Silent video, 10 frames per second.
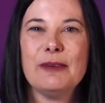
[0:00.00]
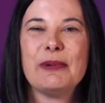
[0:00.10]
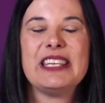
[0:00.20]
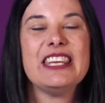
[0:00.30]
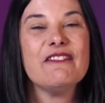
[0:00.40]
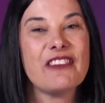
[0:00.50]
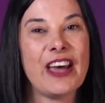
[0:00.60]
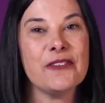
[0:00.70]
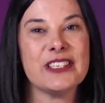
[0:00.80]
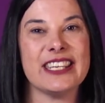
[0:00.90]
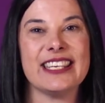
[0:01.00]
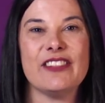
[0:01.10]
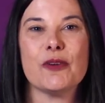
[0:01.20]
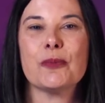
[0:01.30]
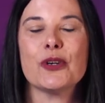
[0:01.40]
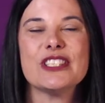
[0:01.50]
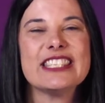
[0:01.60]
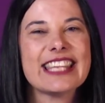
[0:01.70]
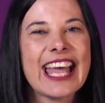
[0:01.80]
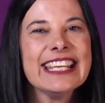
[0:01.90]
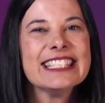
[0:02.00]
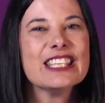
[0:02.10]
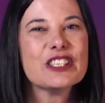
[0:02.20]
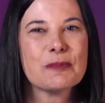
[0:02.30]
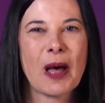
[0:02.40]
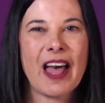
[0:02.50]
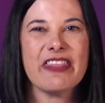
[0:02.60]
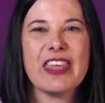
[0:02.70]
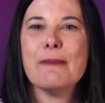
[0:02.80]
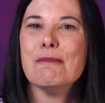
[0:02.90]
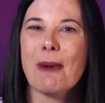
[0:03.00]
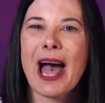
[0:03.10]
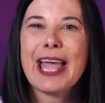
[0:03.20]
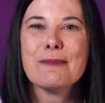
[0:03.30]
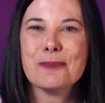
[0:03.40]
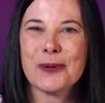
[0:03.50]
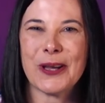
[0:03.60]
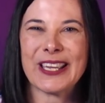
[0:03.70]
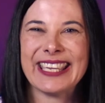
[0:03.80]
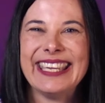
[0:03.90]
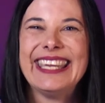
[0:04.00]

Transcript: but he found it in the precise spot that my book